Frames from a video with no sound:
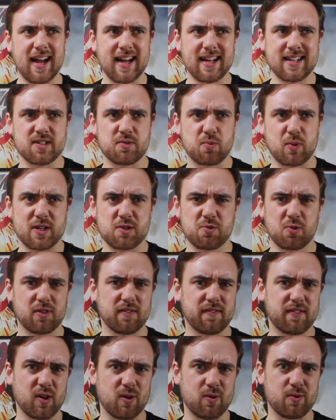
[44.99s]
And which one
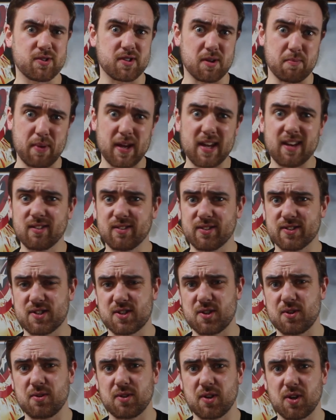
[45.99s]
of those appeals
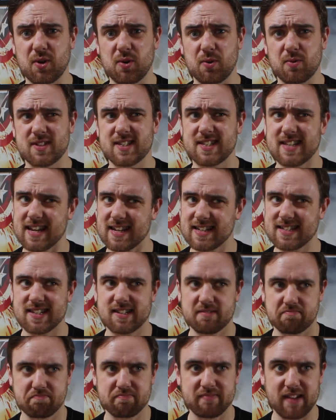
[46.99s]
to you says
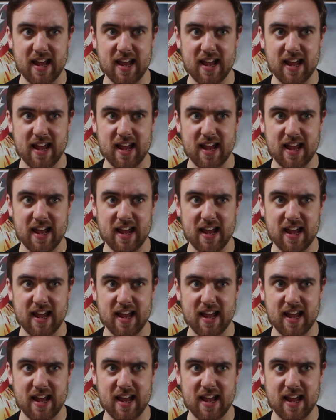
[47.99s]
a